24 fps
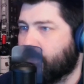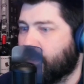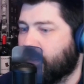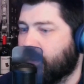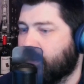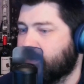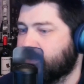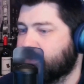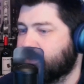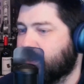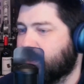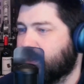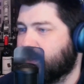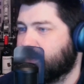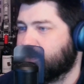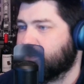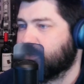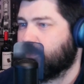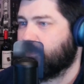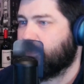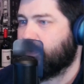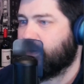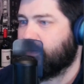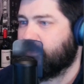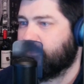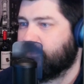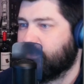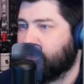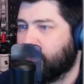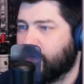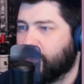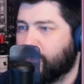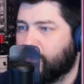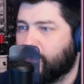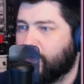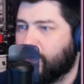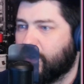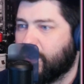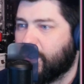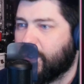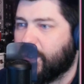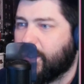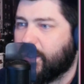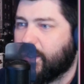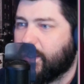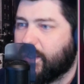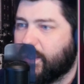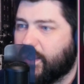Here's a better view
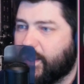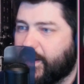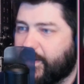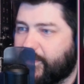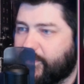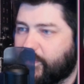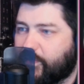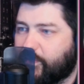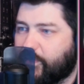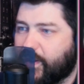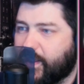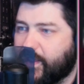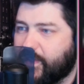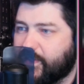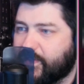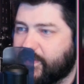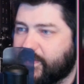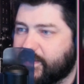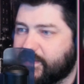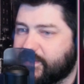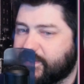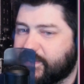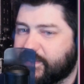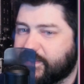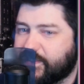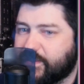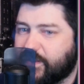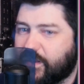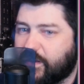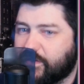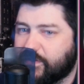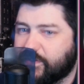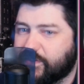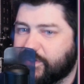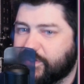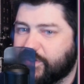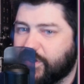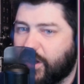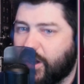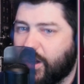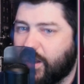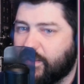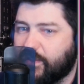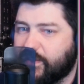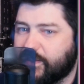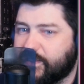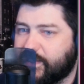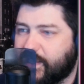of them, right? This is all
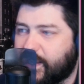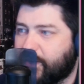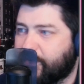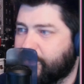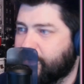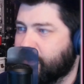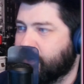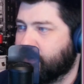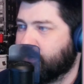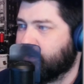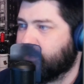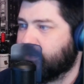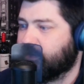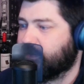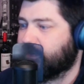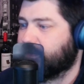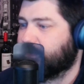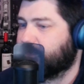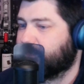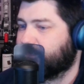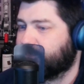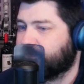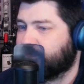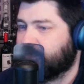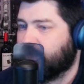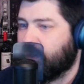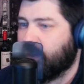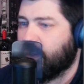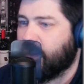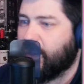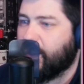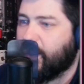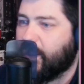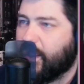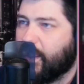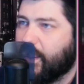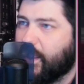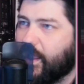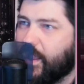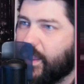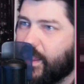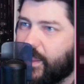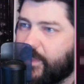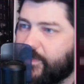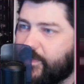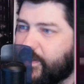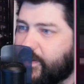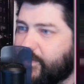solid down here.
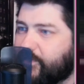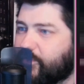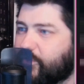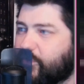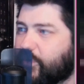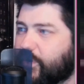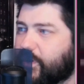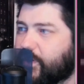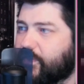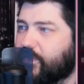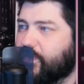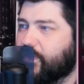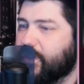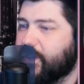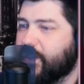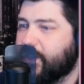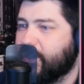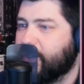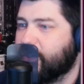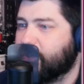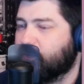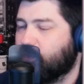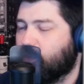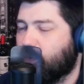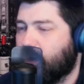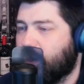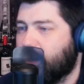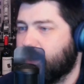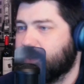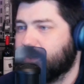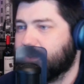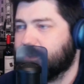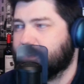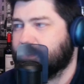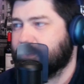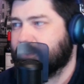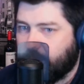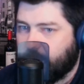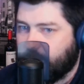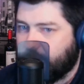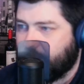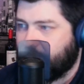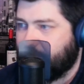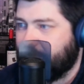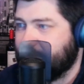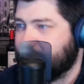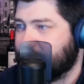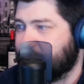And then if you look at these ones,
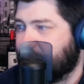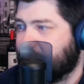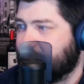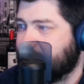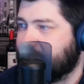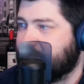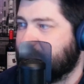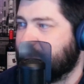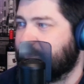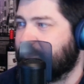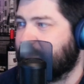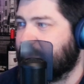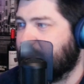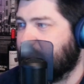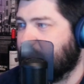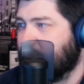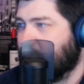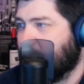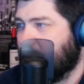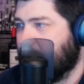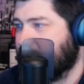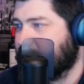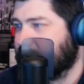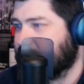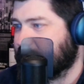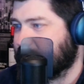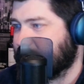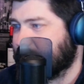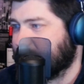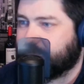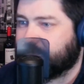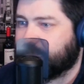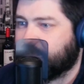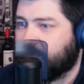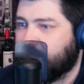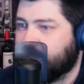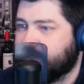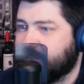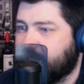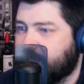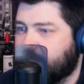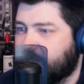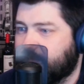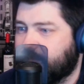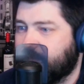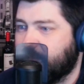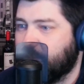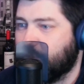these are the Tiffany ones. It's like
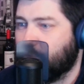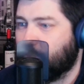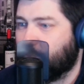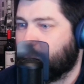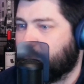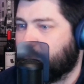a loop.